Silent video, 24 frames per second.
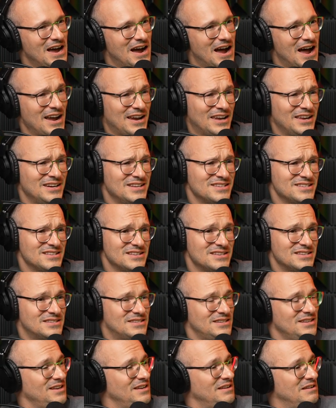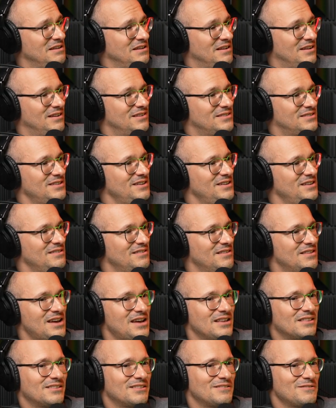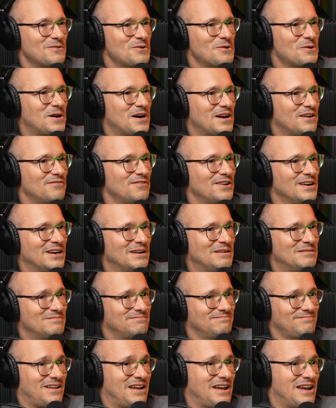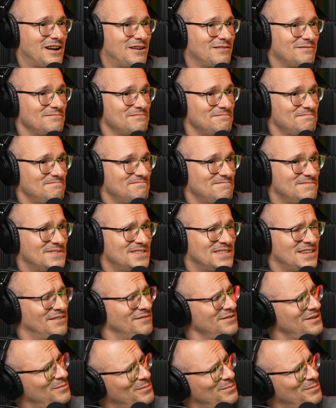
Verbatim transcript: I can easily see uh, see that you know covering I don't know seventy